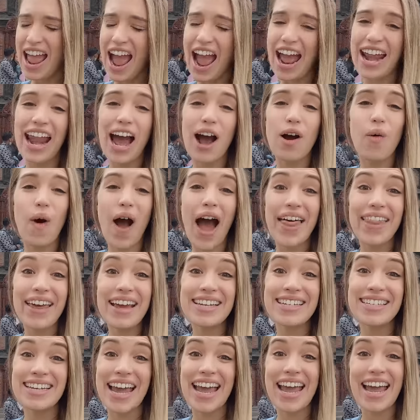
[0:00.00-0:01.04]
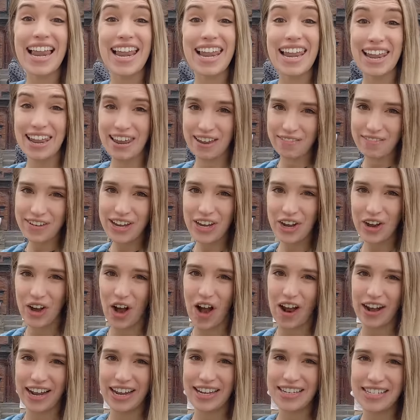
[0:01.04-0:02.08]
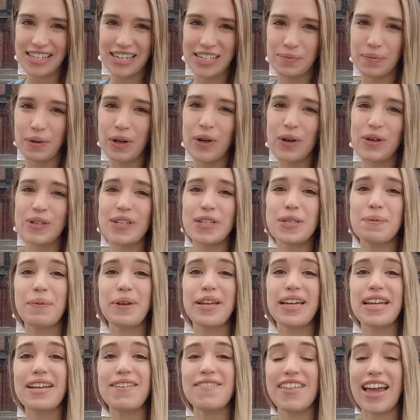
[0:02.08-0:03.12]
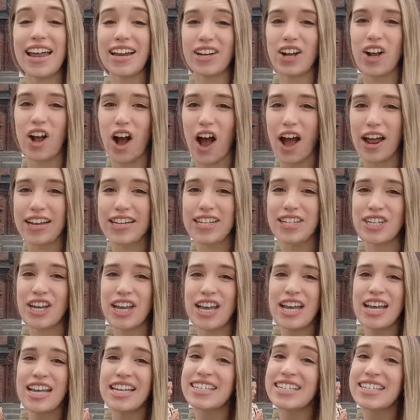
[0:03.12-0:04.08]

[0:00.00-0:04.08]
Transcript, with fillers: And now why they say a living goddess is because it's believed that goddess